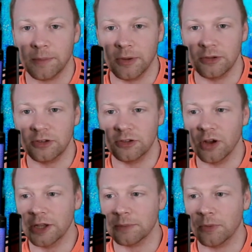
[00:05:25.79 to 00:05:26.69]
But she's
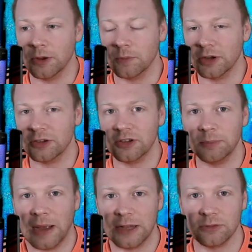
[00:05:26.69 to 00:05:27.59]
not at the point where she's
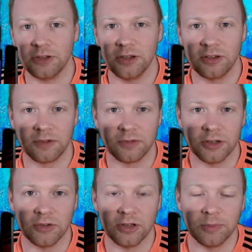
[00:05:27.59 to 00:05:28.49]
in pain or
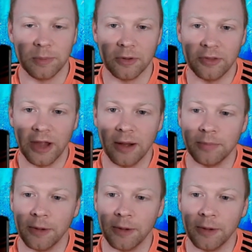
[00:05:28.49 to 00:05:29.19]
suffering or needs to be put down.